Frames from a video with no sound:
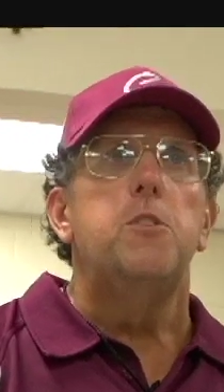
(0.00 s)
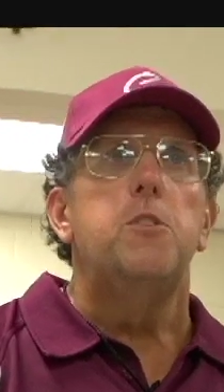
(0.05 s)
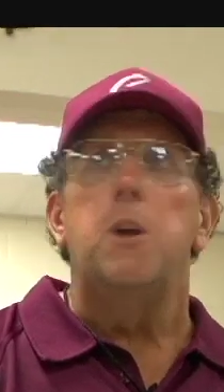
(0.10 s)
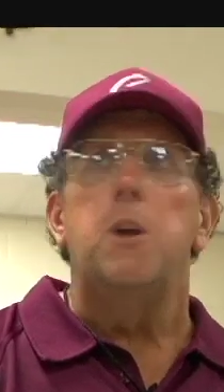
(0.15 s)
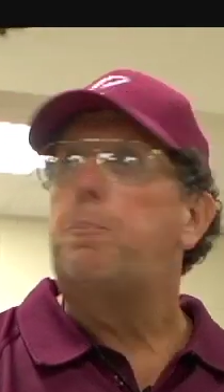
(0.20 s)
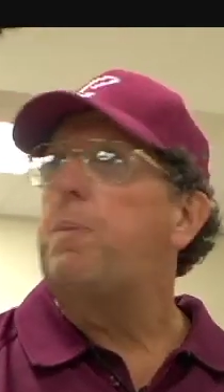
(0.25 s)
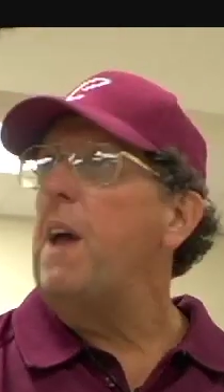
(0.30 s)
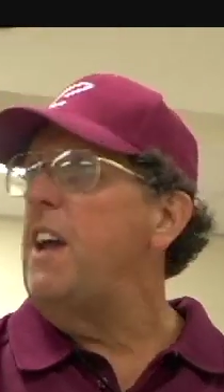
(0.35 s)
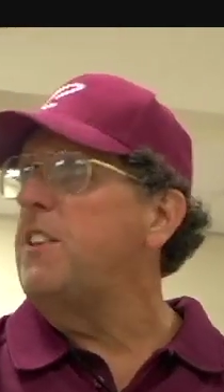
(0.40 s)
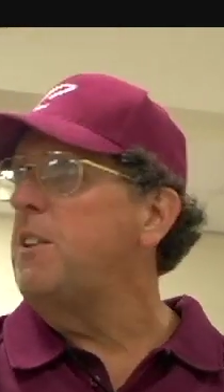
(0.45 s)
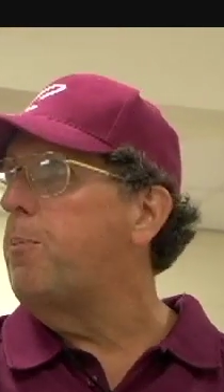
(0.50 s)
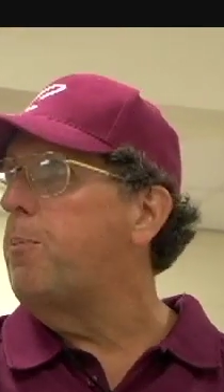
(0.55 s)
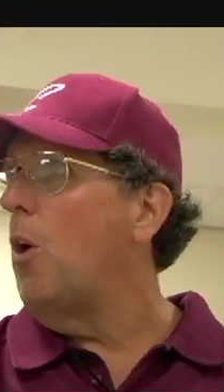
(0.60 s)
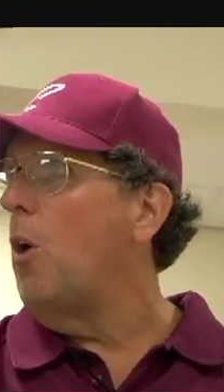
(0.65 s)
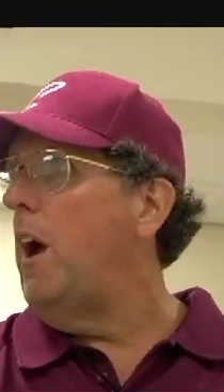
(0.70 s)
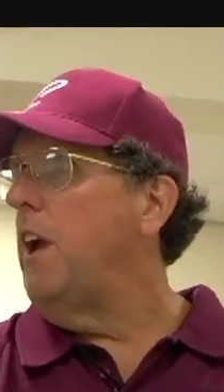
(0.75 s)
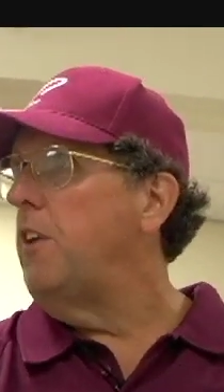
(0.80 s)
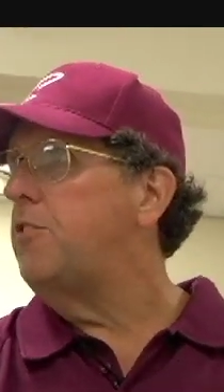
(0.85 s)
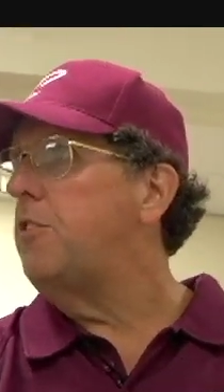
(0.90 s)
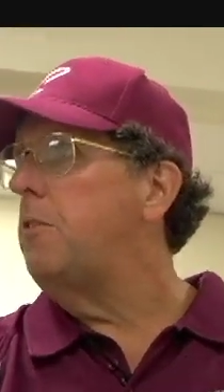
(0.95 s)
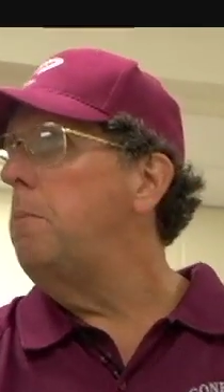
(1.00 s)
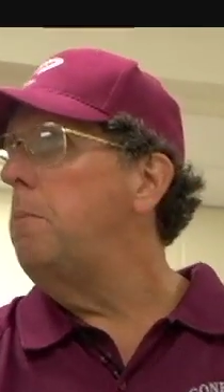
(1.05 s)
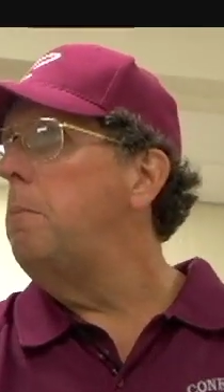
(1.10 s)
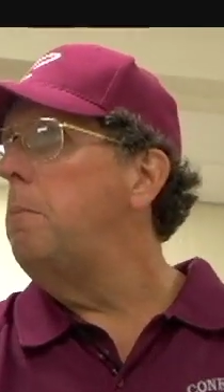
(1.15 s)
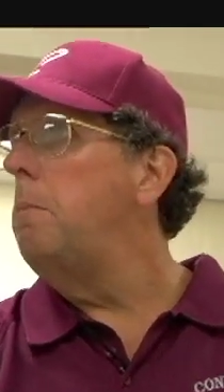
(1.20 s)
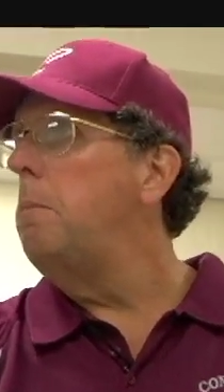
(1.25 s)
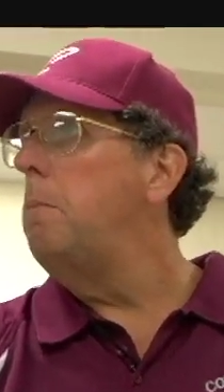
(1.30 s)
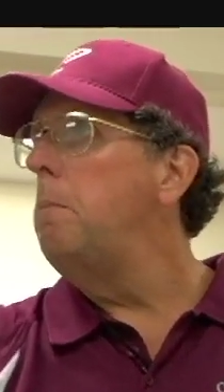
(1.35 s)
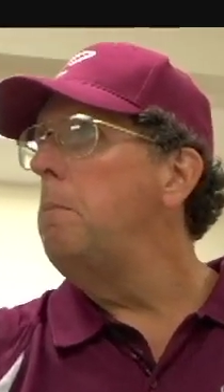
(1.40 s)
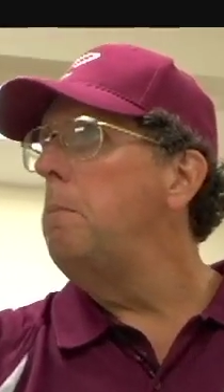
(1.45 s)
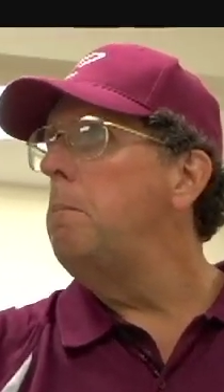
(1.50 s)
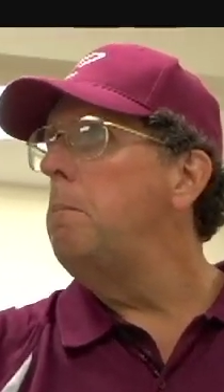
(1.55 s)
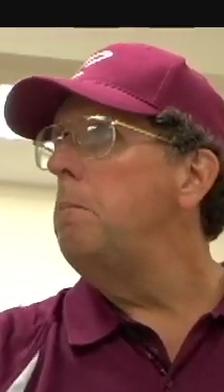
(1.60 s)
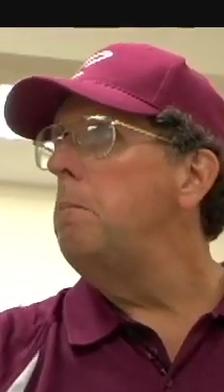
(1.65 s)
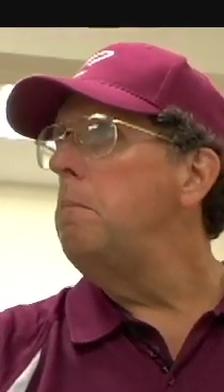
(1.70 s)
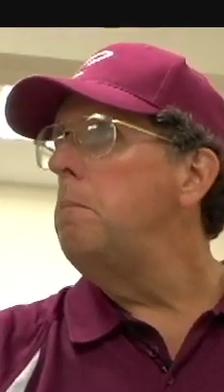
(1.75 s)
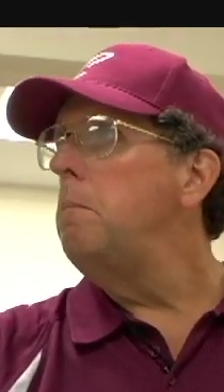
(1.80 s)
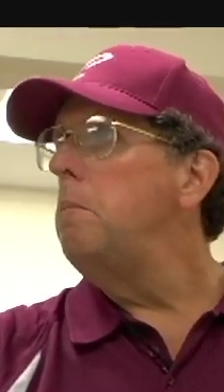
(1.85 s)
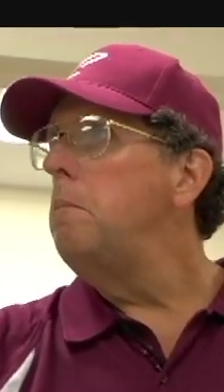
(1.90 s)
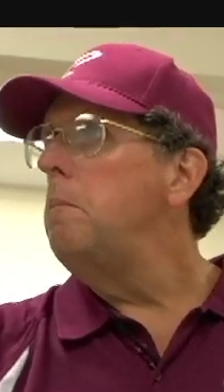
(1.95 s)
you paid the price.
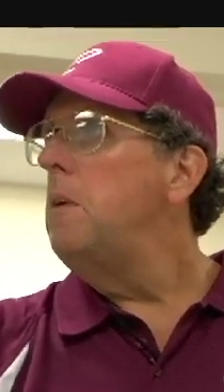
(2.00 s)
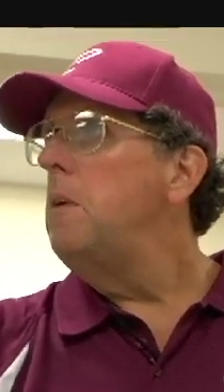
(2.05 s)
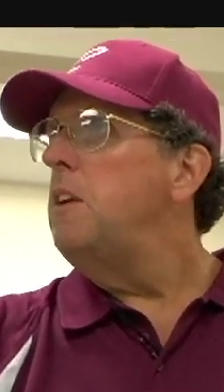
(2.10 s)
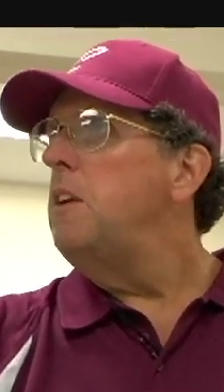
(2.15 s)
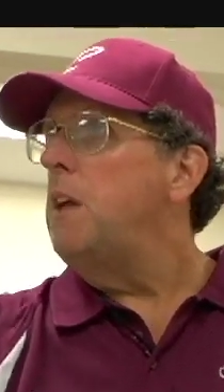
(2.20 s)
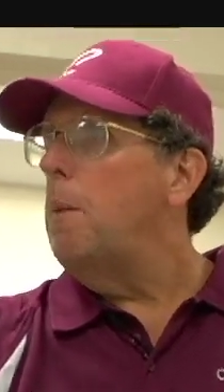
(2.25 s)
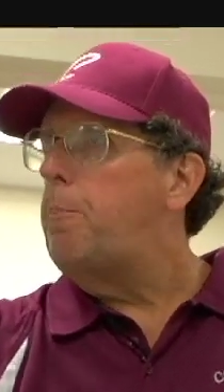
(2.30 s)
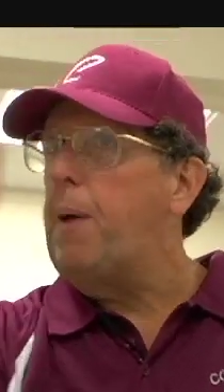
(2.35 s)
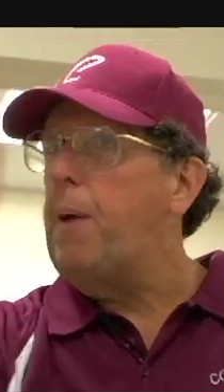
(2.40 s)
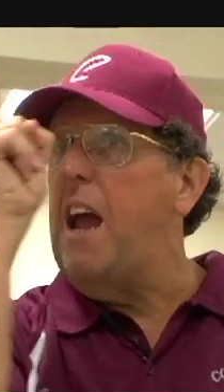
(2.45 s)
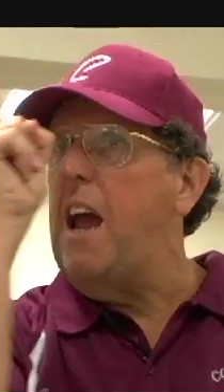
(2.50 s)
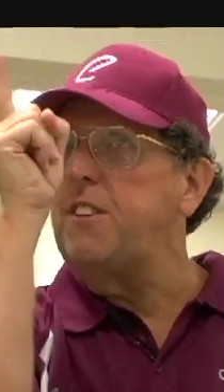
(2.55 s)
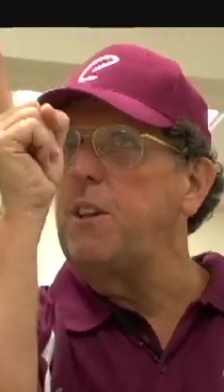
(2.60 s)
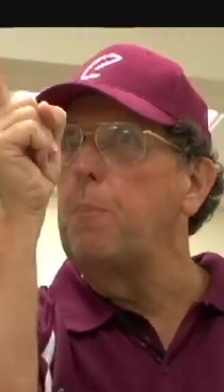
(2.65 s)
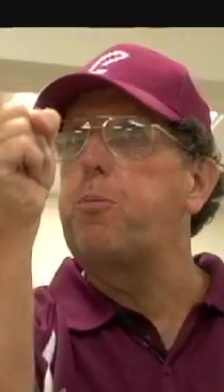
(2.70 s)
You paid